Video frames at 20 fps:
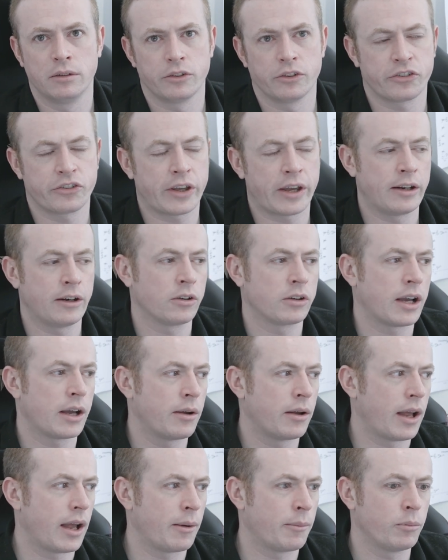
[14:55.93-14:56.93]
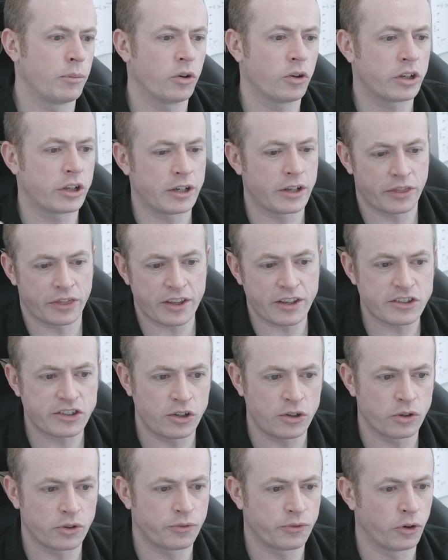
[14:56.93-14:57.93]
Just say, look, I, I'm looking at this
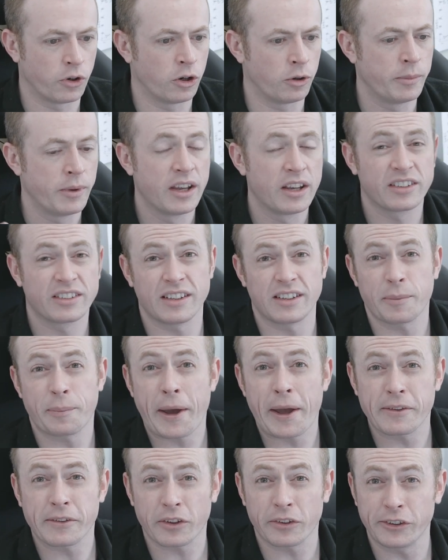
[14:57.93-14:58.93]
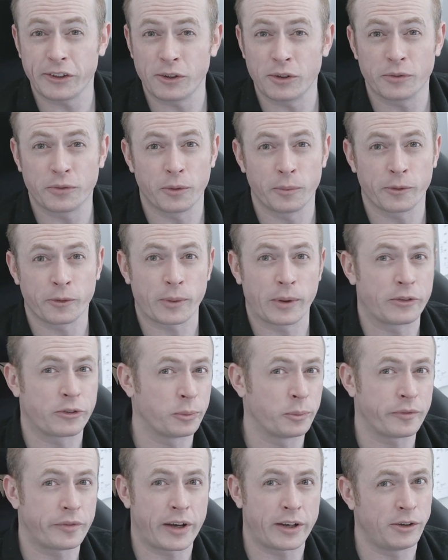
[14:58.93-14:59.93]
uniform, because it depends on the uniform as well. Some of